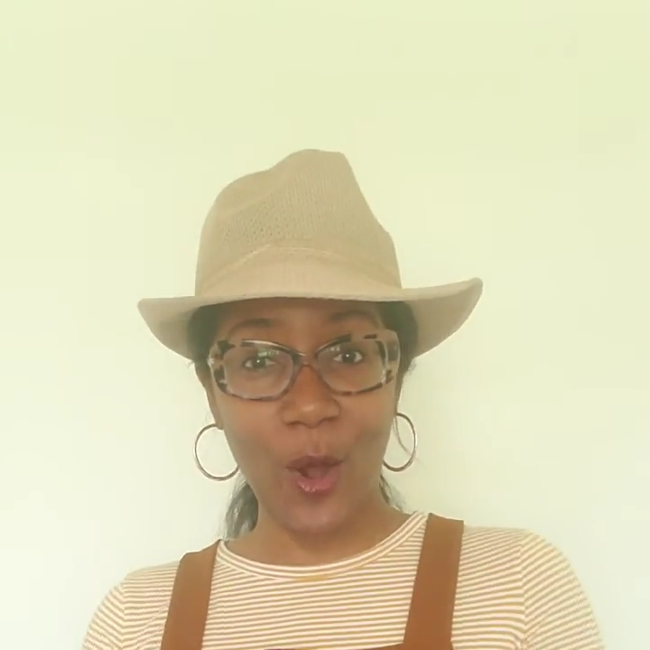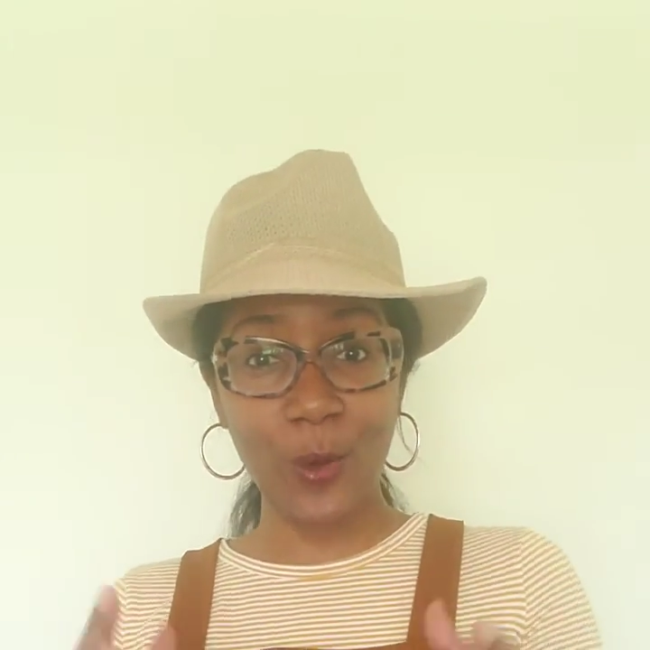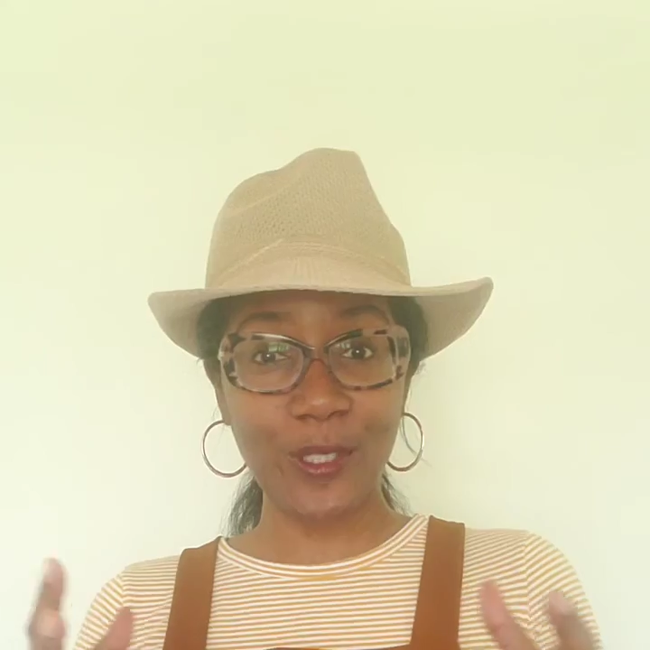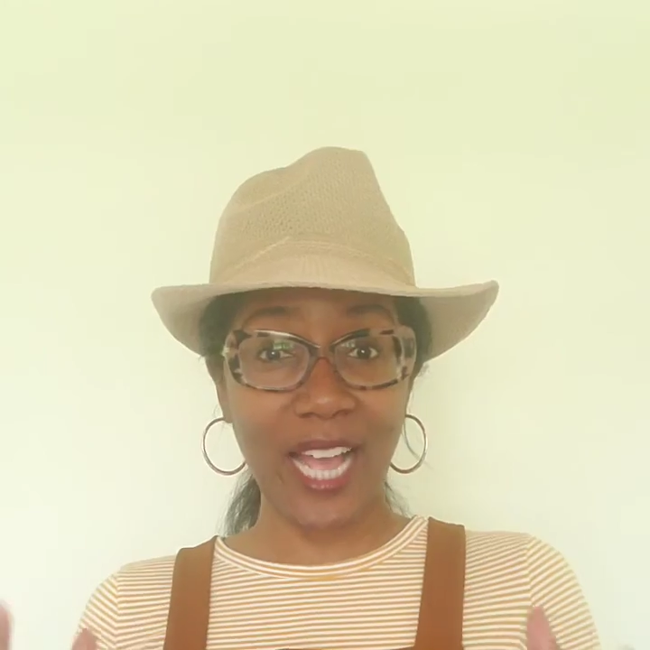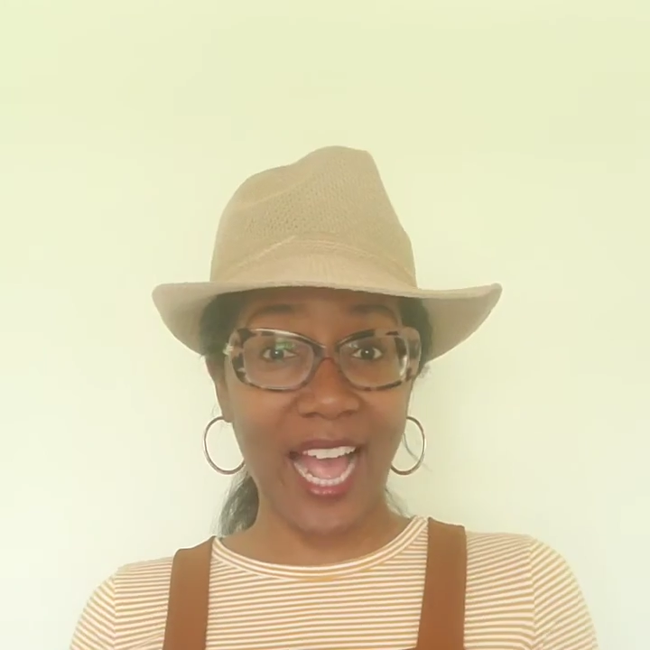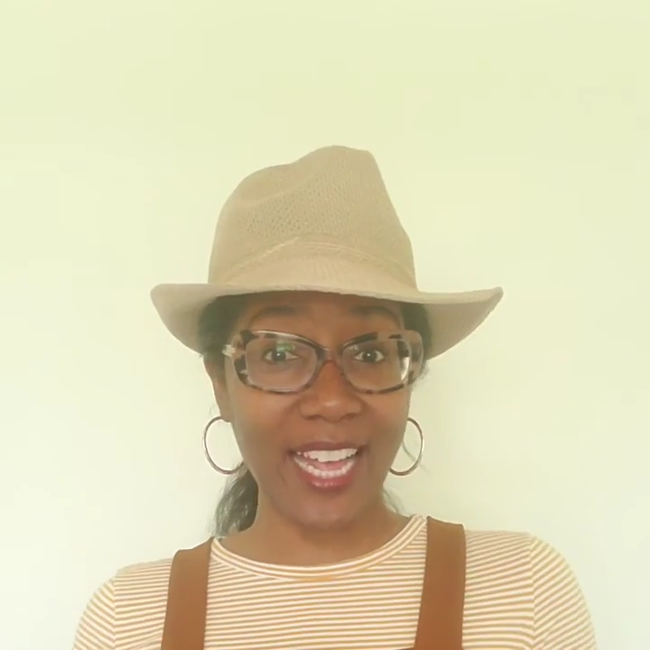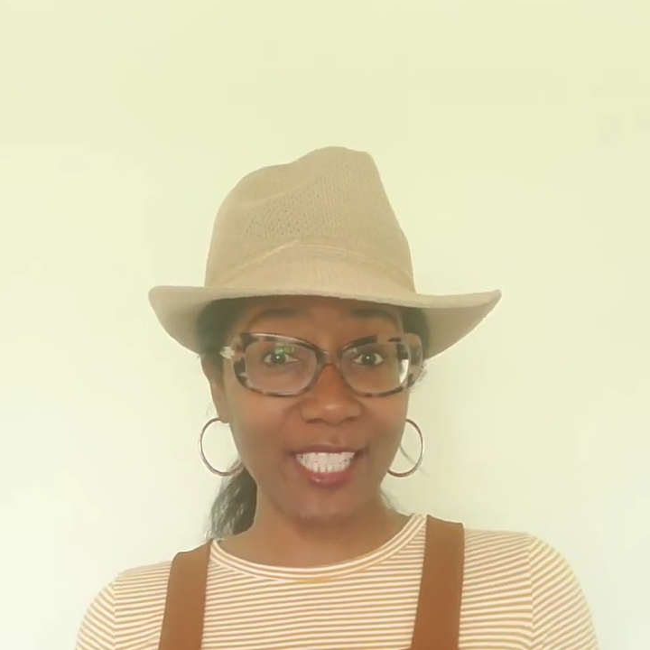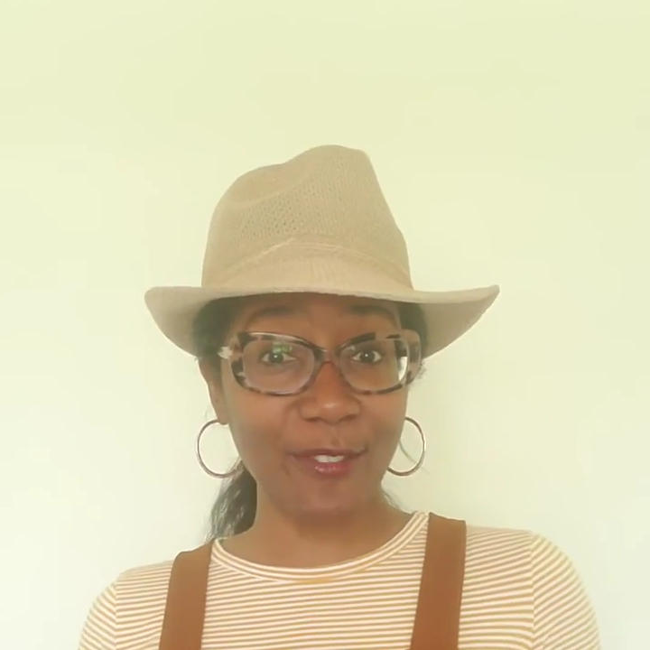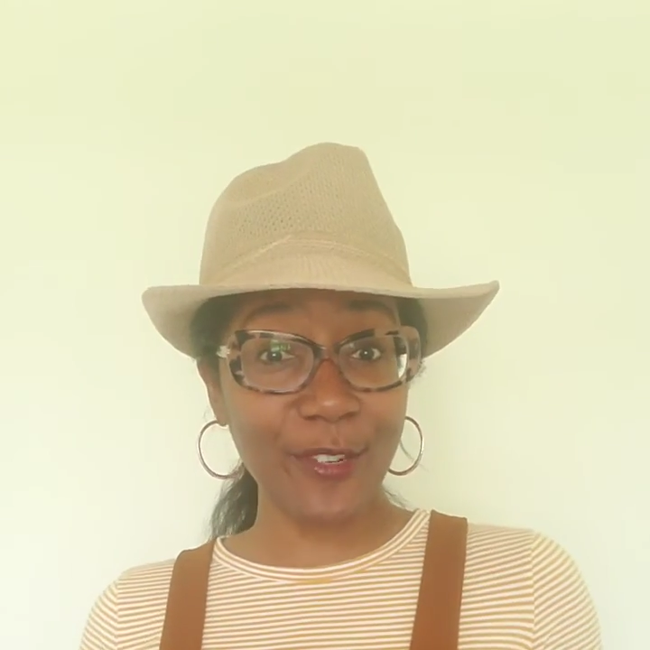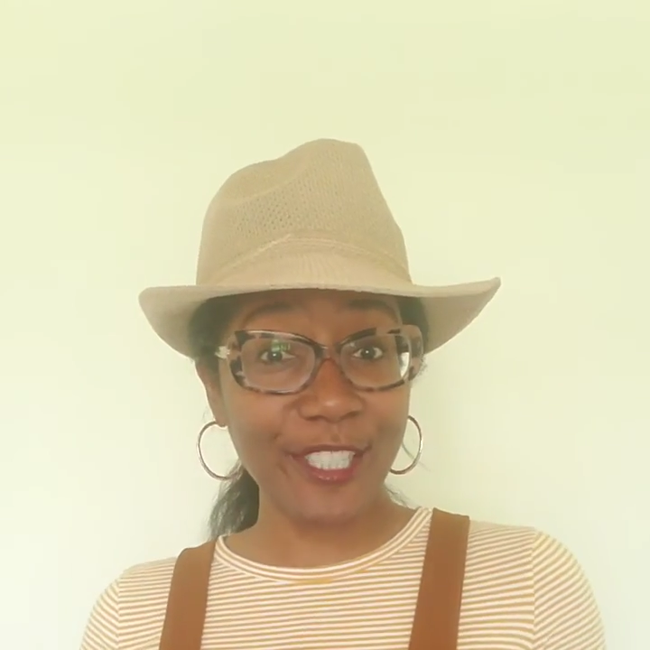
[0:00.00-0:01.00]
how to
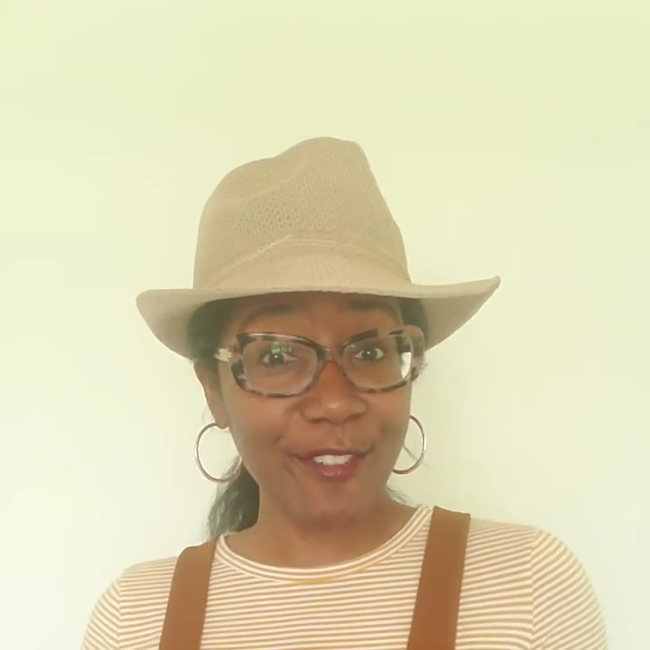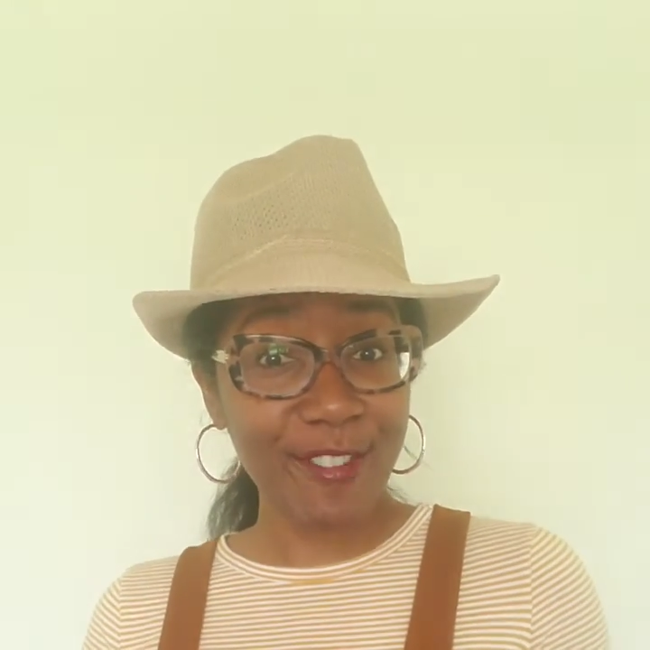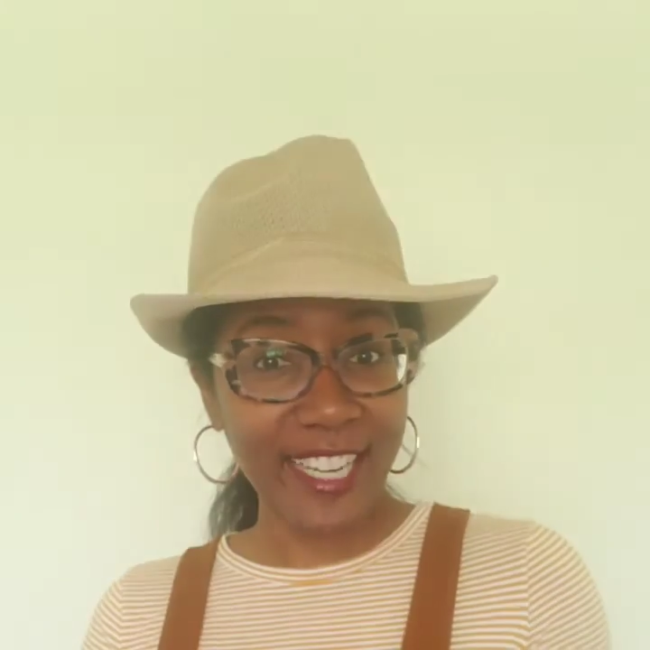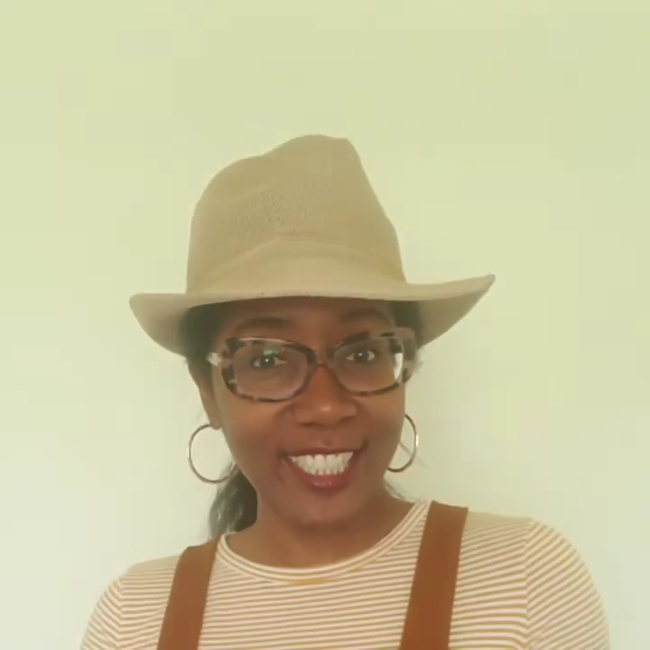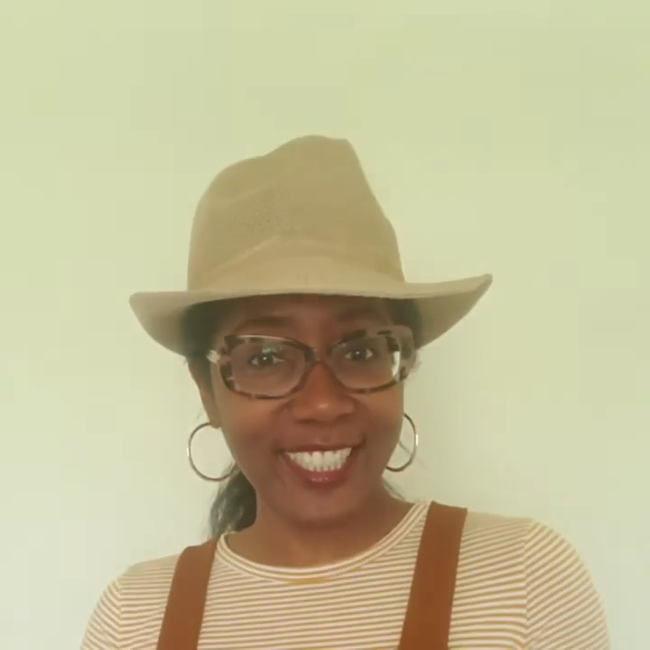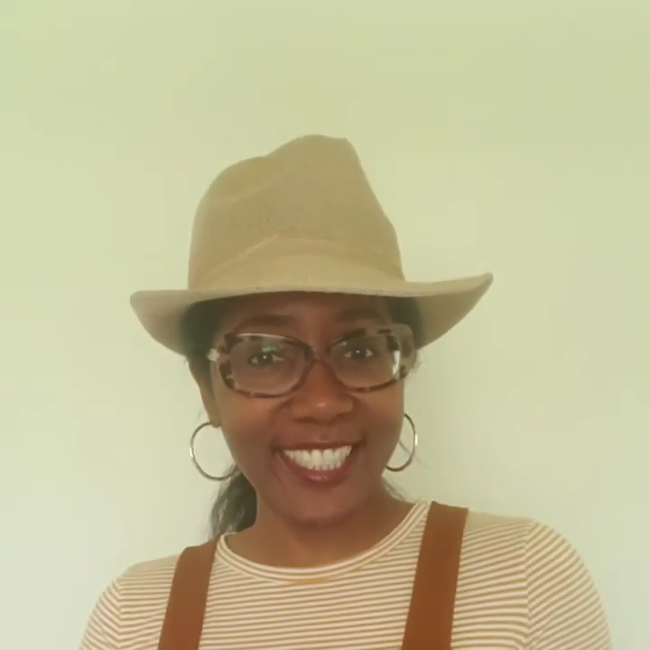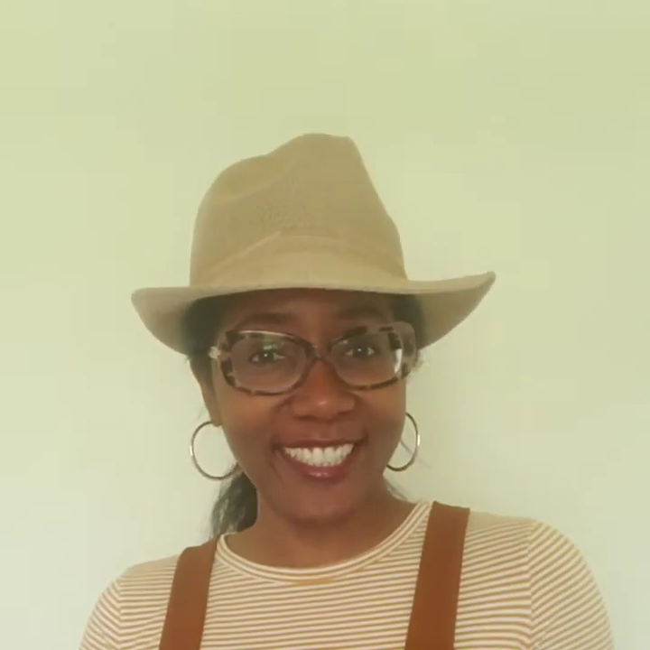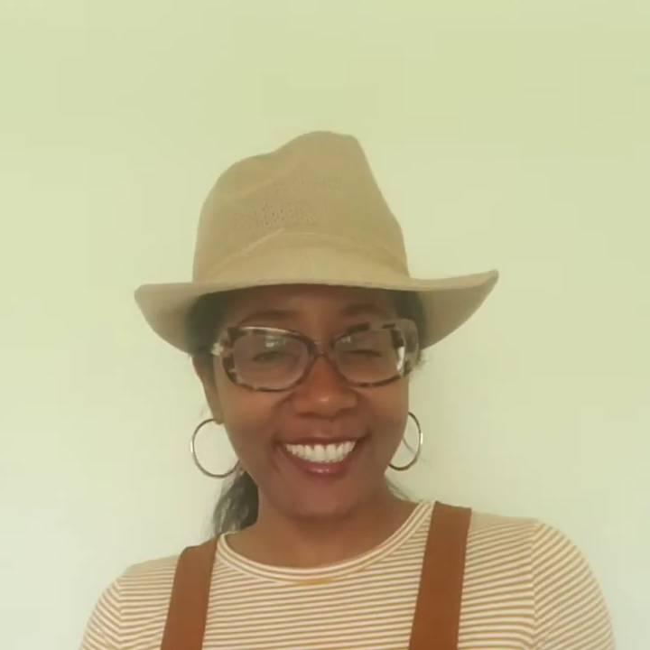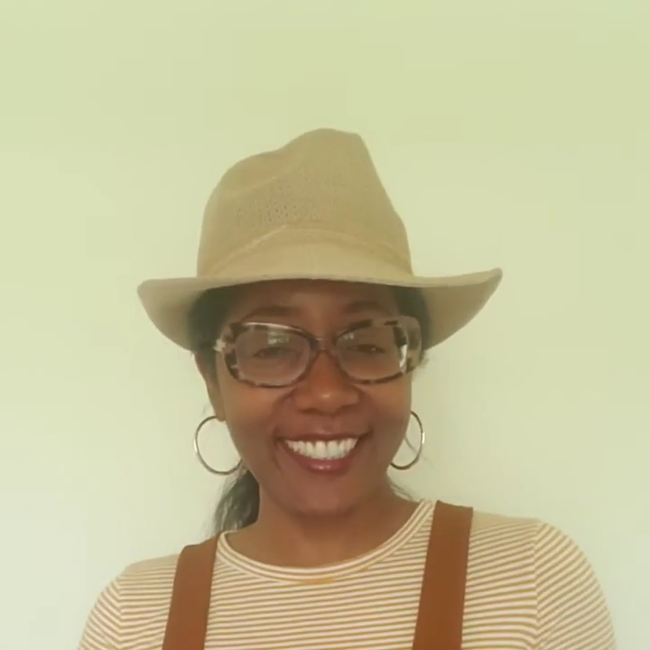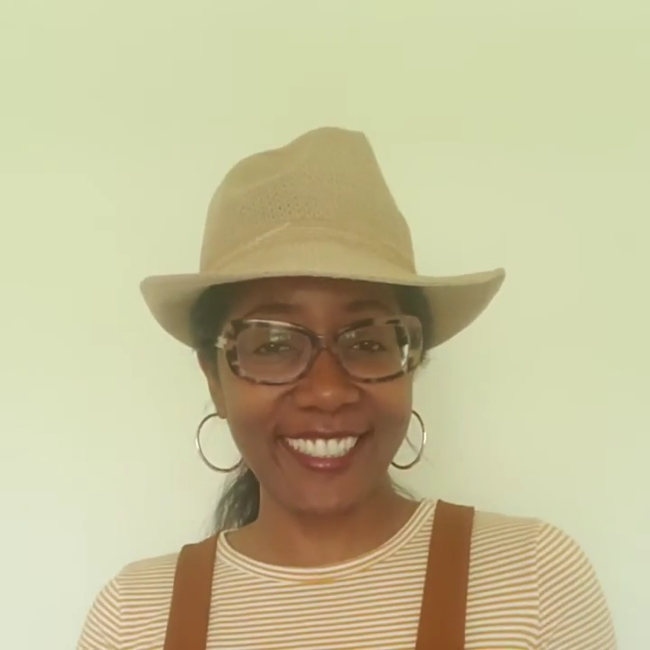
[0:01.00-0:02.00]
ask for
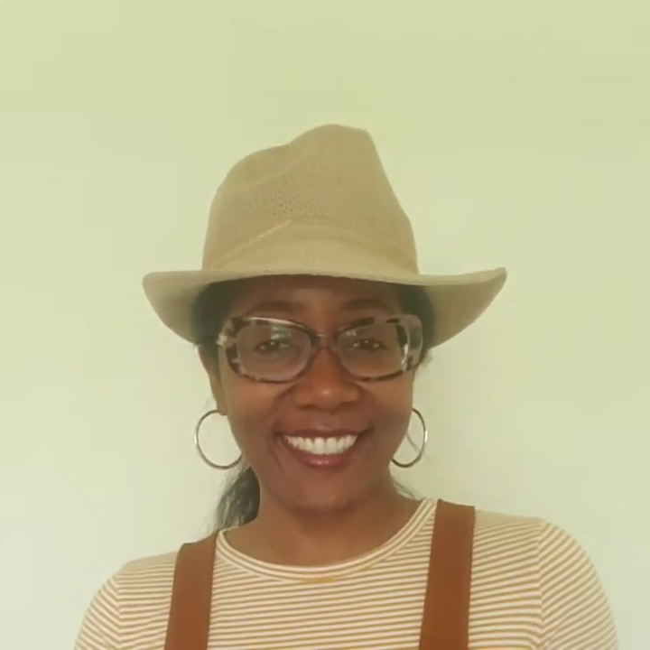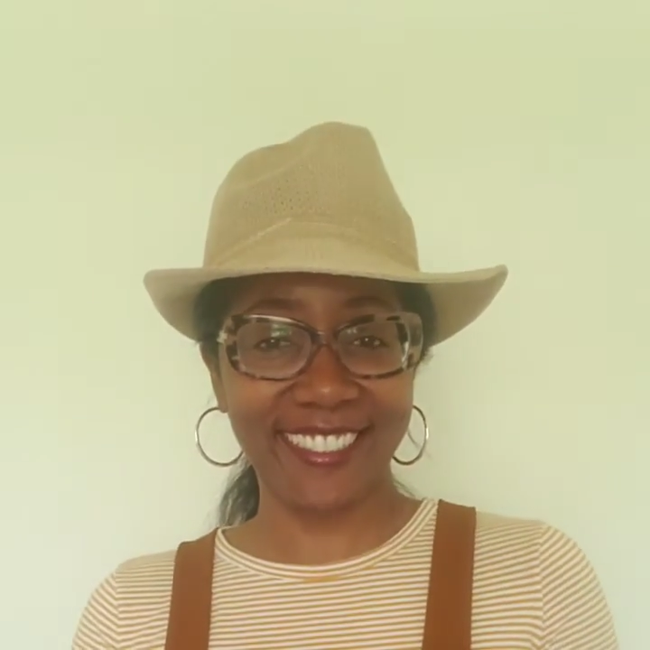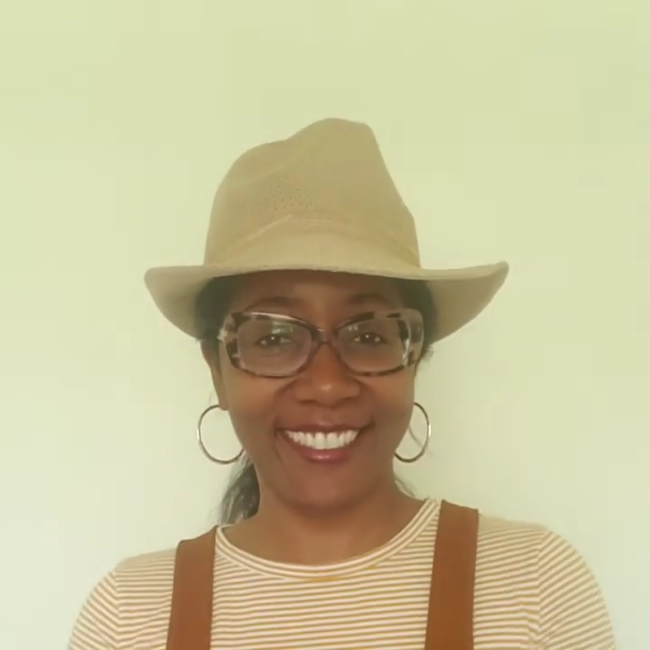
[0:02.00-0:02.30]
directions.